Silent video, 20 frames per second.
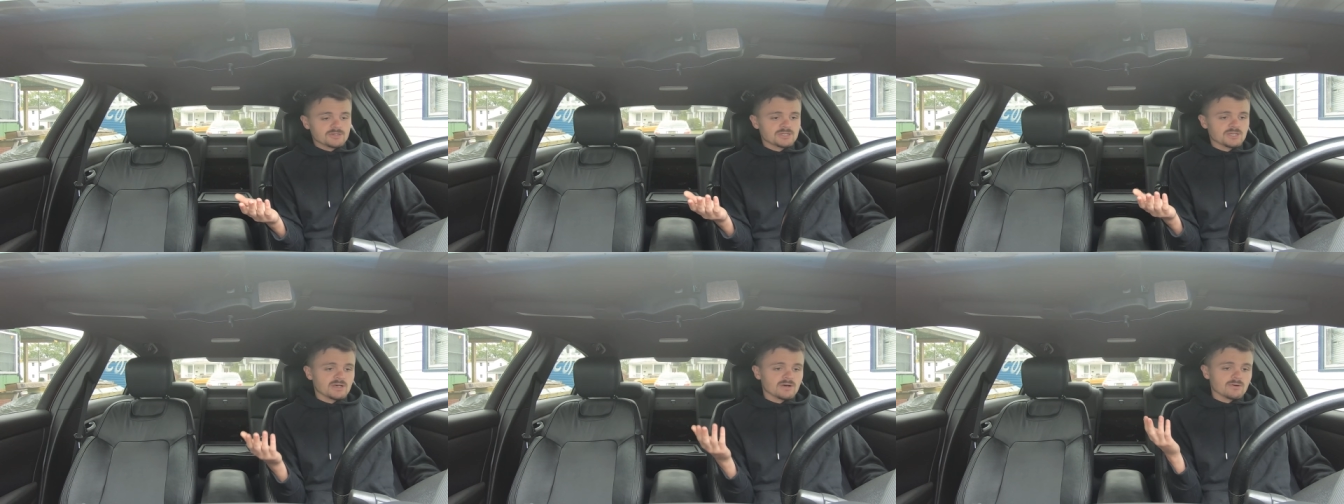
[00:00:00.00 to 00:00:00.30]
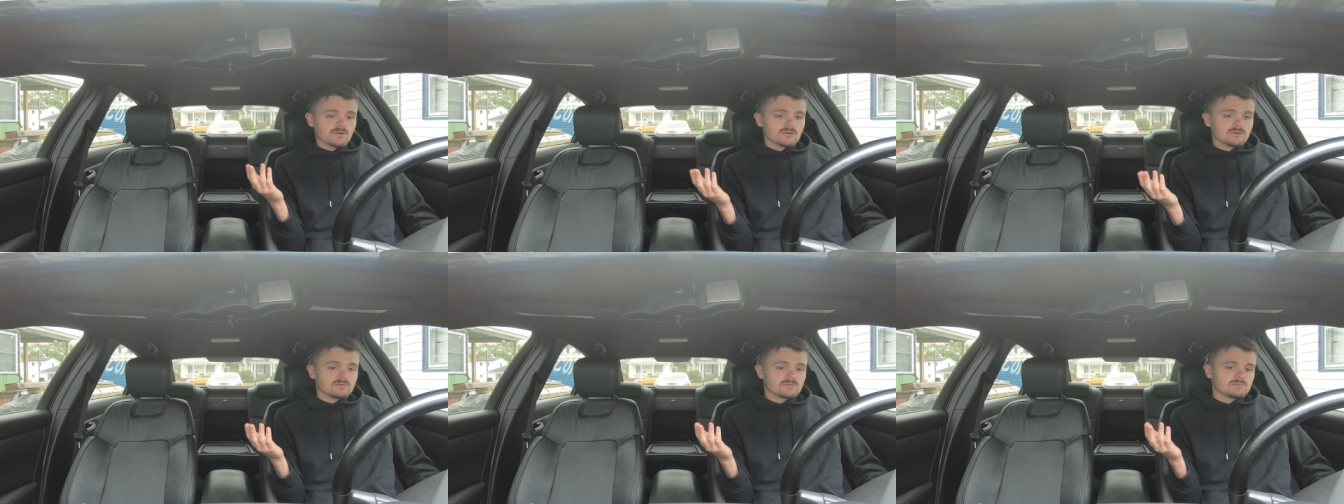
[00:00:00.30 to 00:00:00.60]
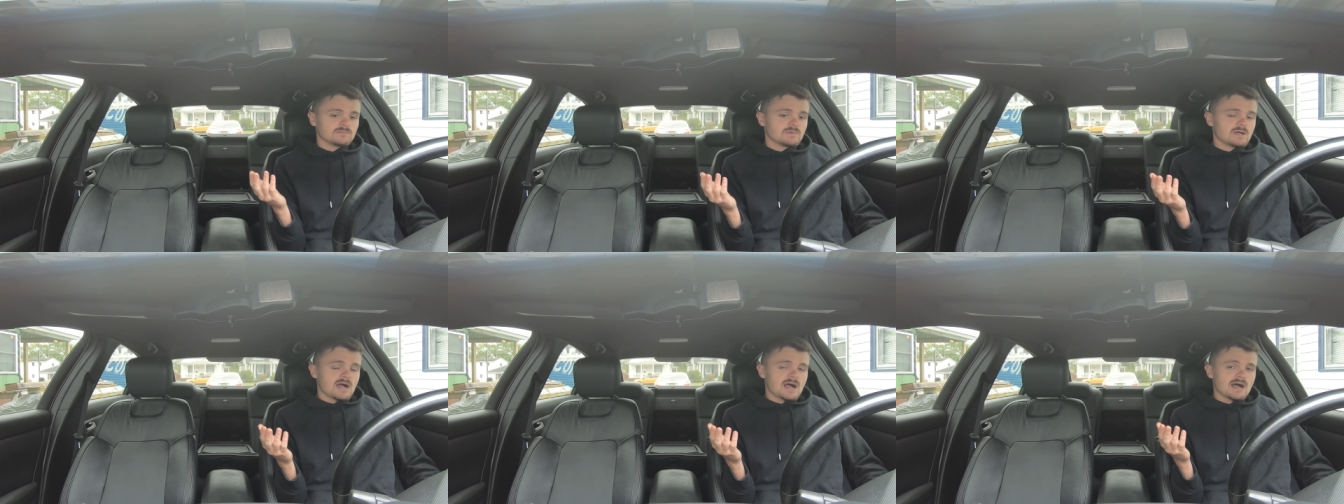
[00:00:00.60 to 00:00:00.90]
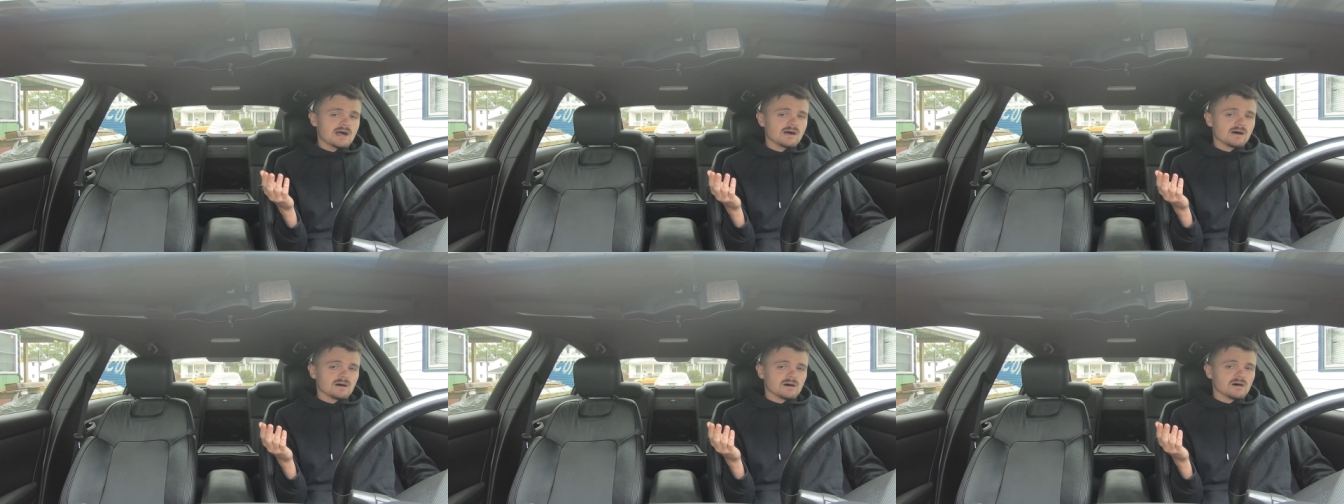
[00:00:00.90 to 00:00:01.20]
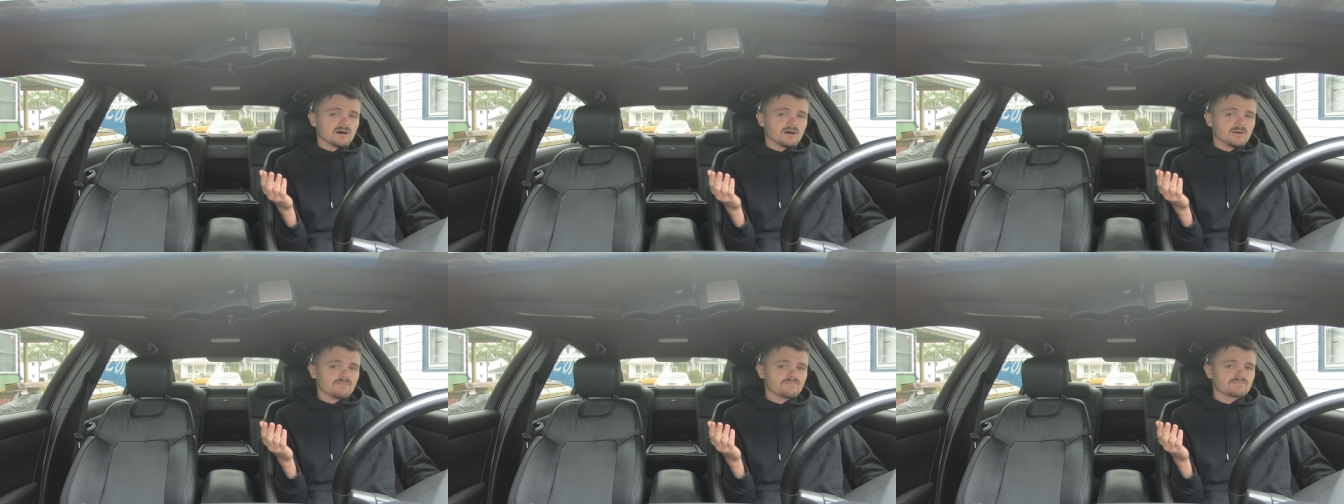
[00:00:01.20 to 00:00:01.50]
So
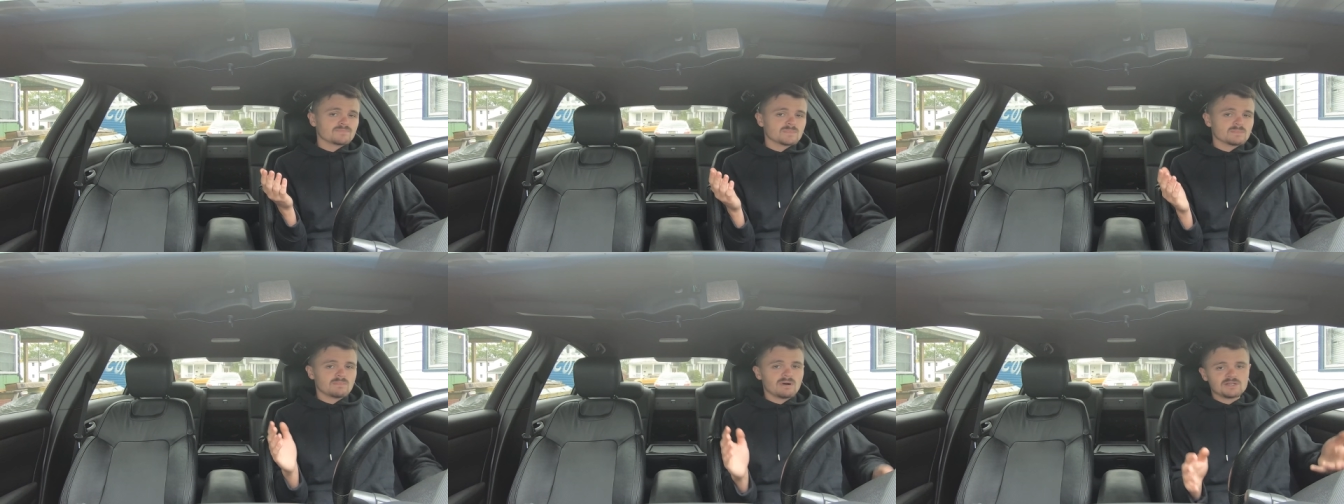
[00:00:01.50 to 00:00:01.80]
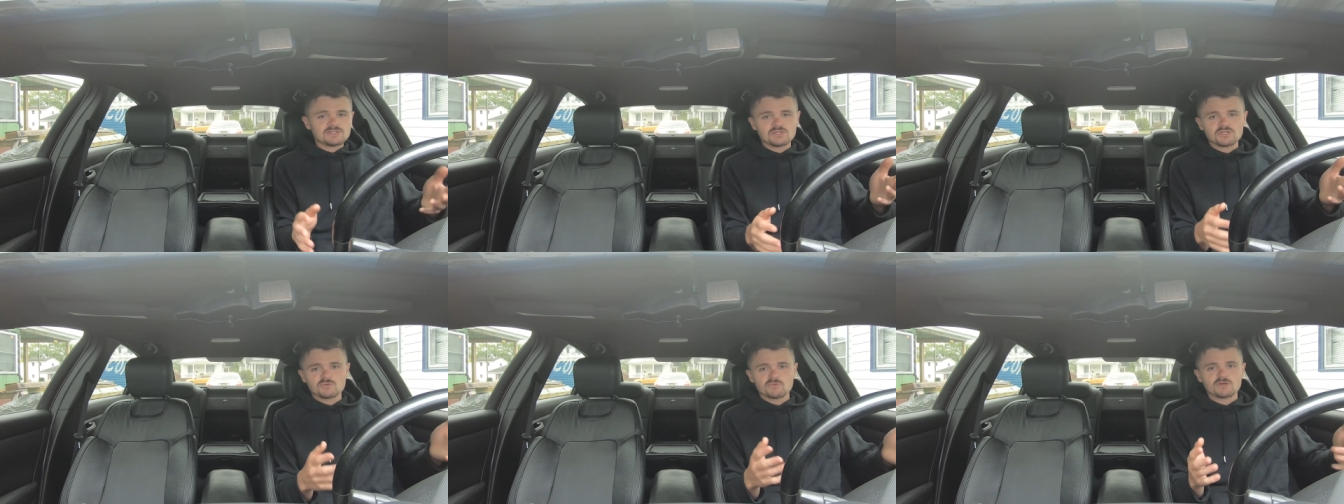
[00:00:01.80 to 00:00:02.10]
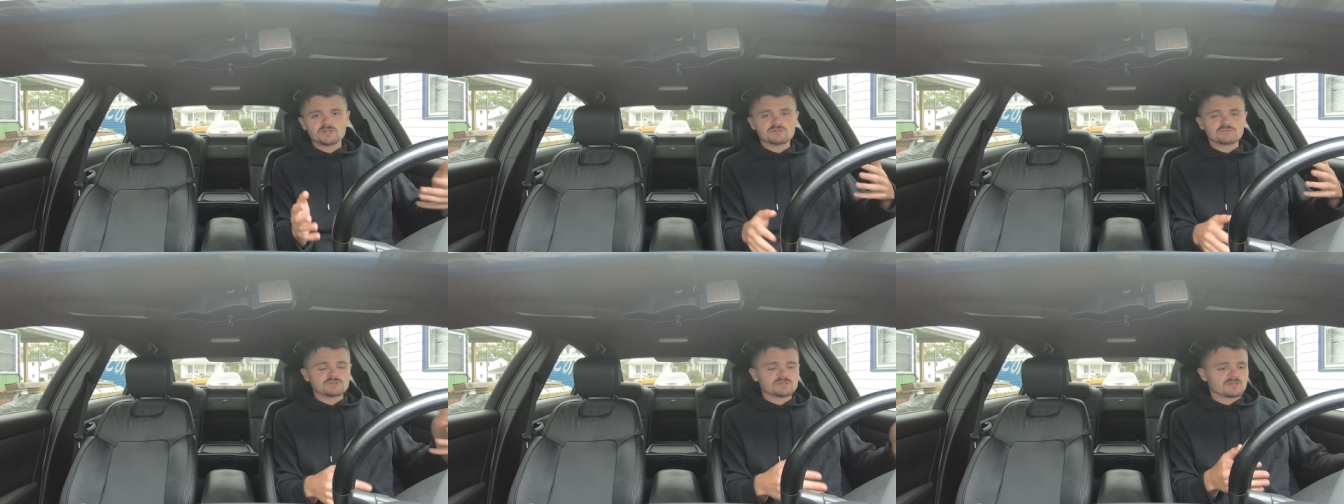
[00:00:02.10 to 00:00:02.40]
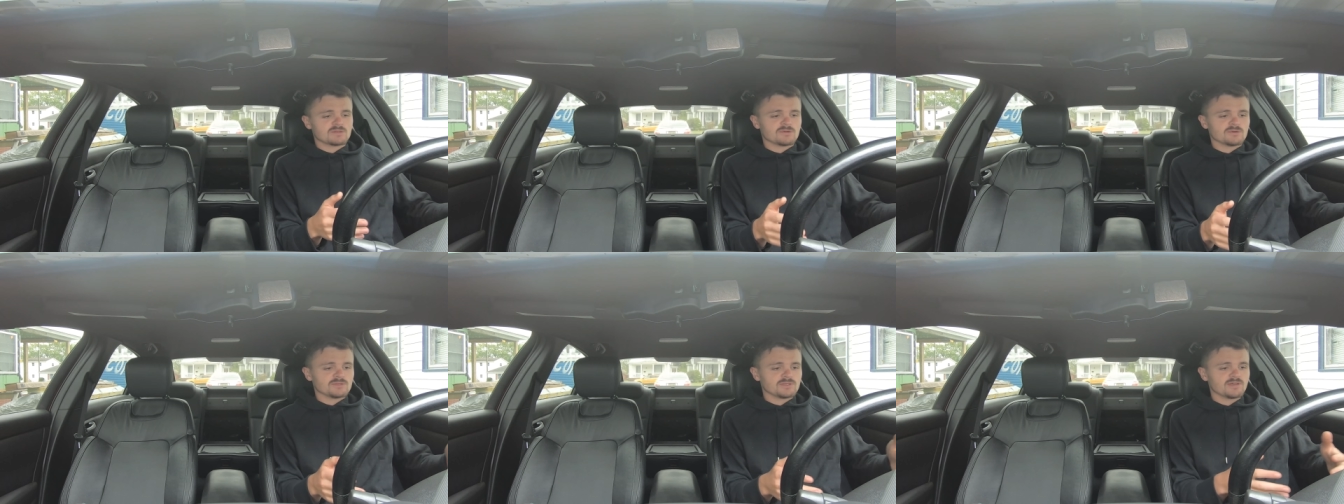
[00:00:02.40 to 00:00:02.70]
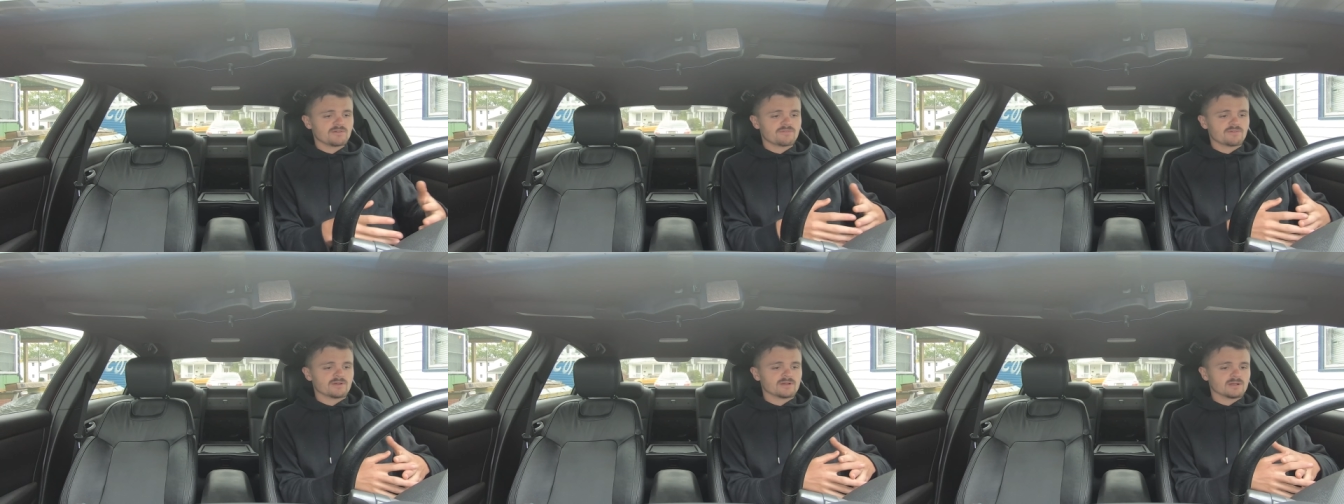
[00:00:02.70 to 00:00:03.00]
my situation was a little
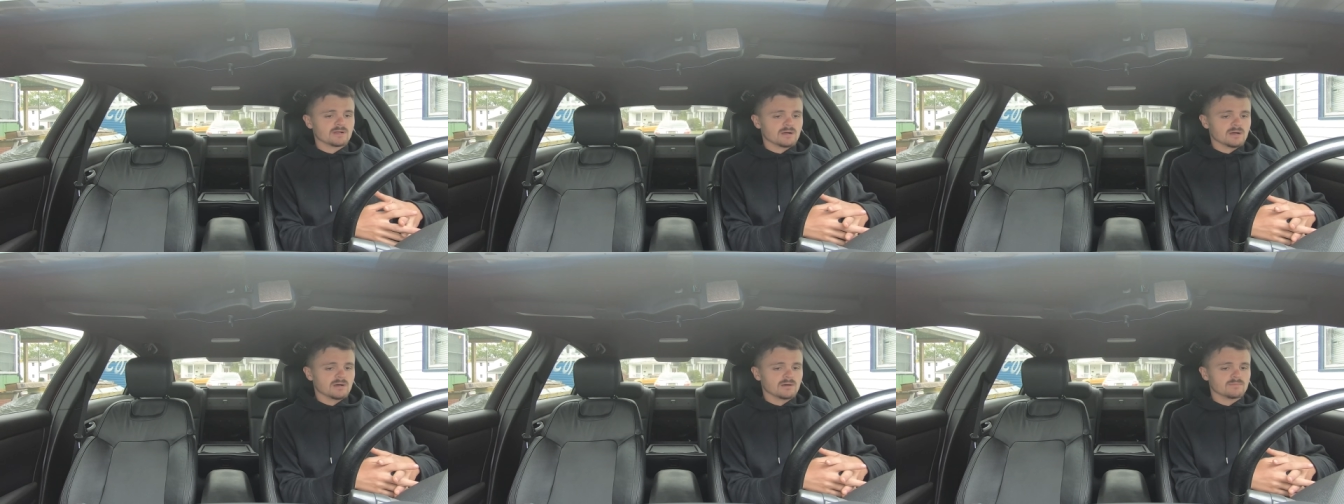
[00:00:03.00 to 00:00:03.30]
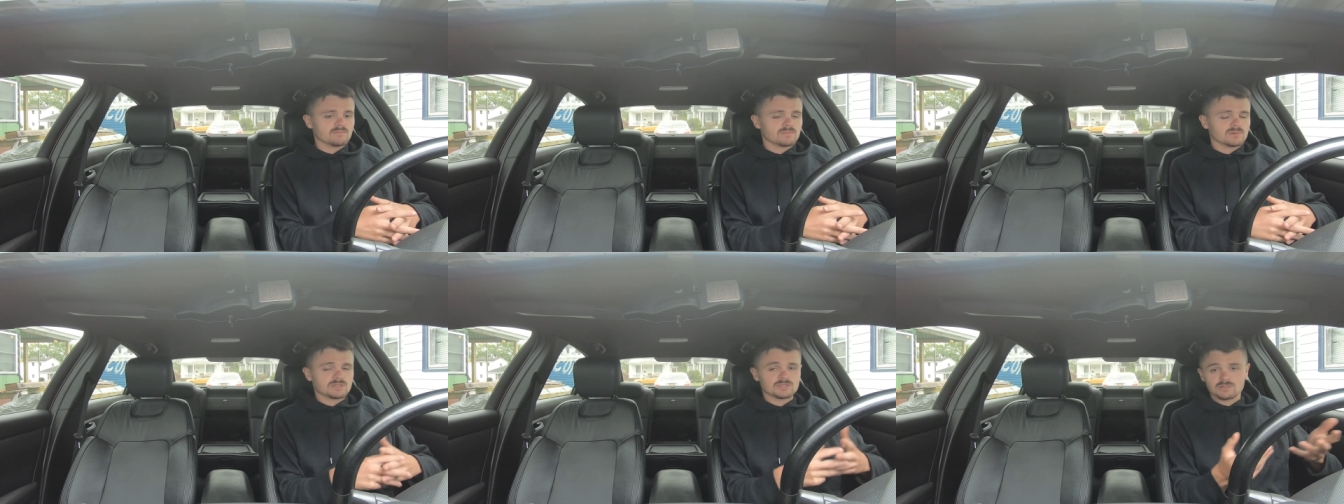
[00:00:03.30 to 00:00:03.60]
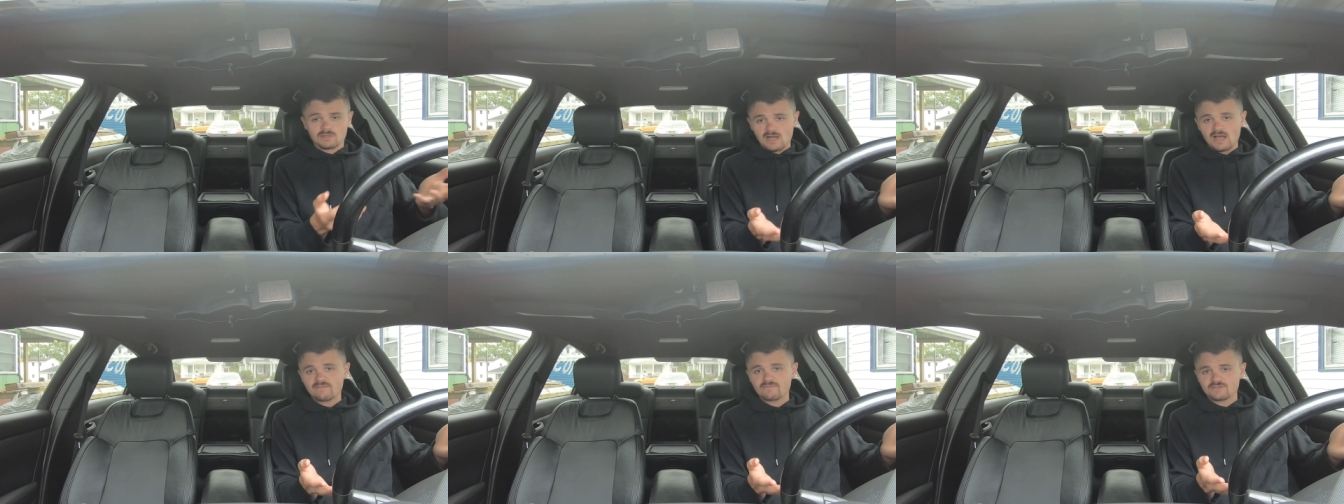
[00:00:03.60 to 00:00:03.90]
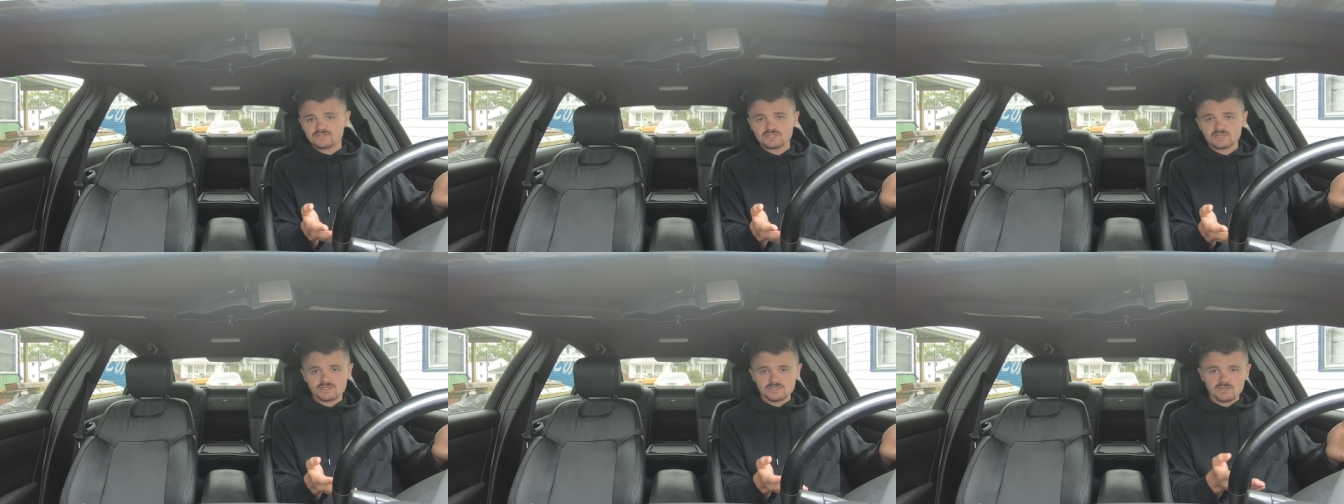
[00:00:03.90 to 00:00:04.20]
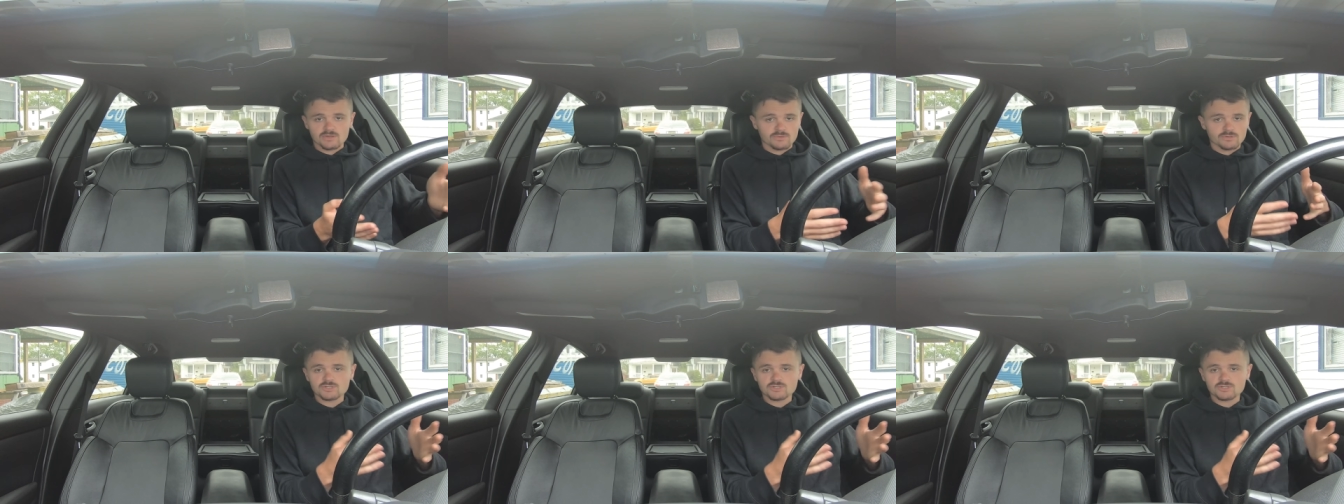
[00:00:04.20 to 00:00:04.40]
different, because I had the 6.0.